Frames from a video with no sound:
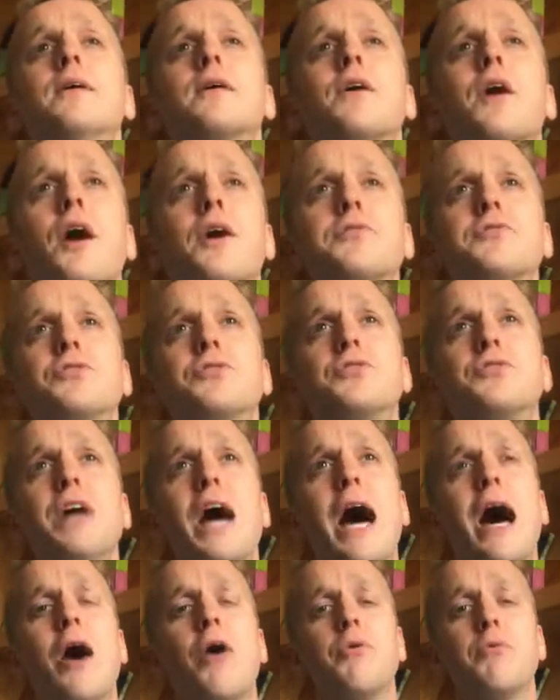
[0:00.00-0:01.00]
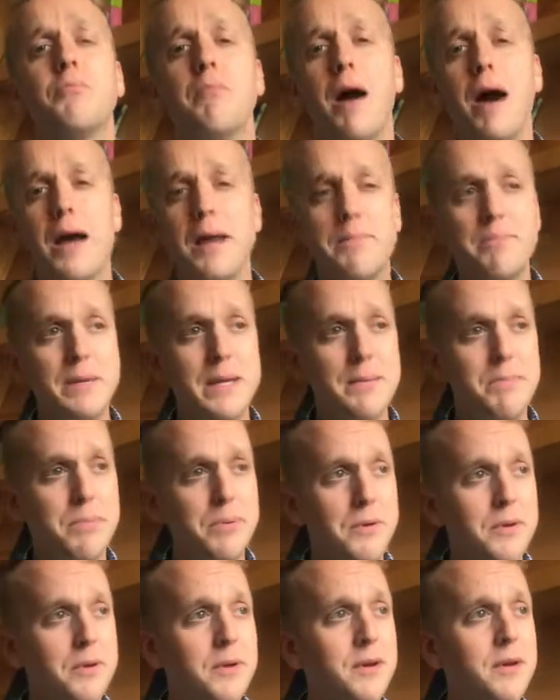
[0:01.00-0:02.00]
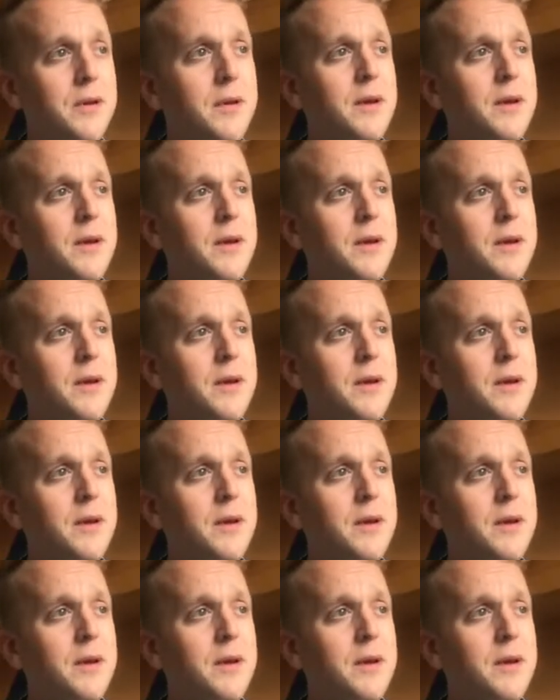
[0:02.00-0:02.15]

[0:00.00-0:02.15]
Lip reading: cut down my people